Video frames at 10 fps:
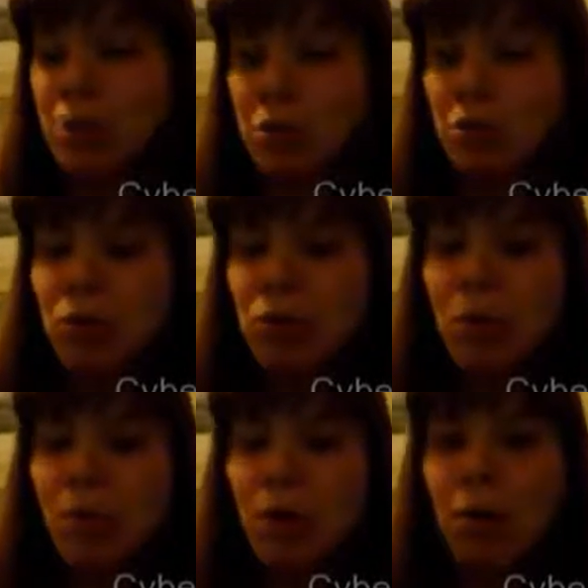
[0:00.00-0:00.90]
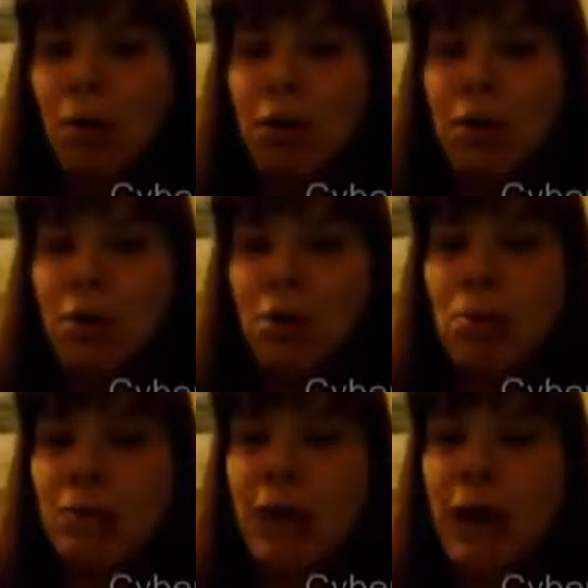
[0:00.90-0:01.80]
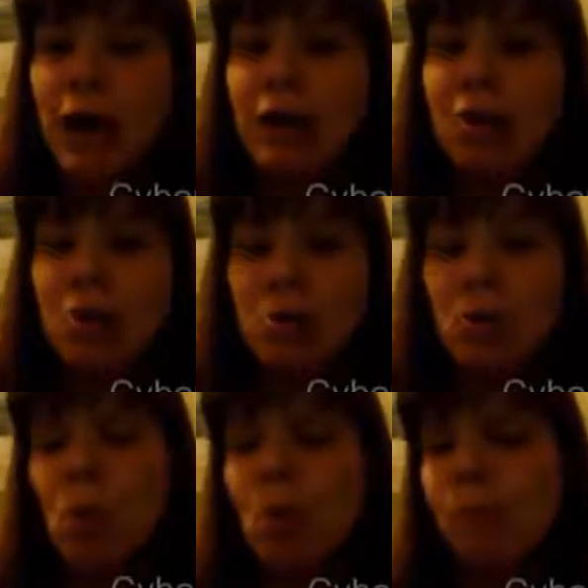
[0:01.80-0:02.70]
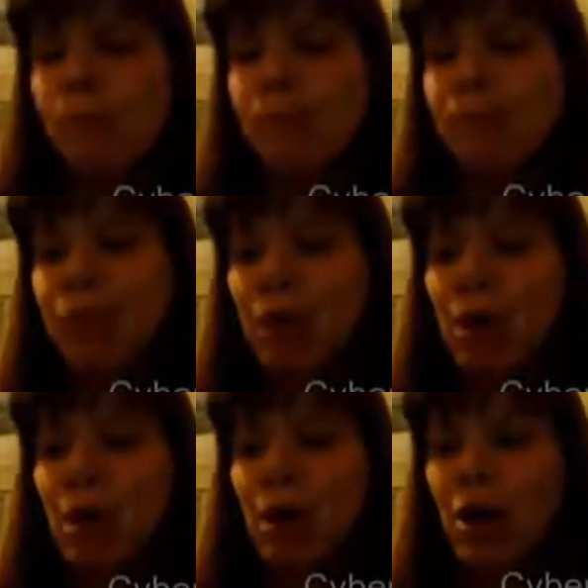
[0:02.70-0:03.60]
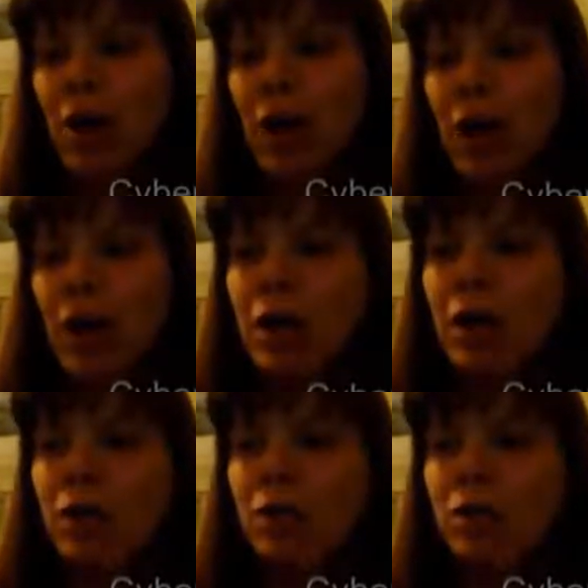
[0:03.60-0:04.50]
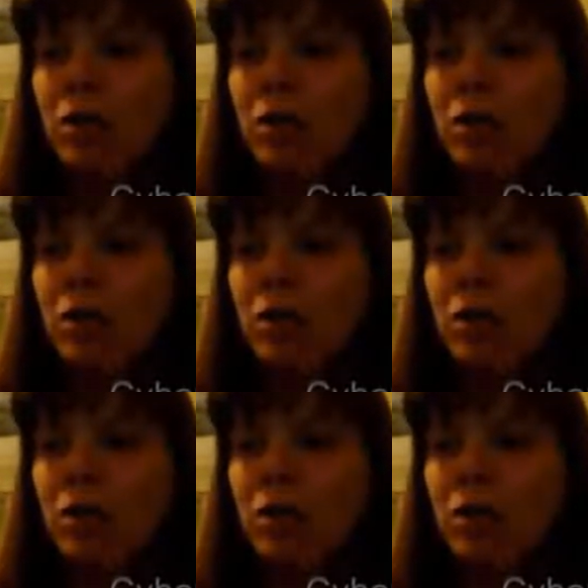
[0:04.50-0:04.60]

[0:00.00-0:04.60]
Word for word: to do his homework because he was behind in school. And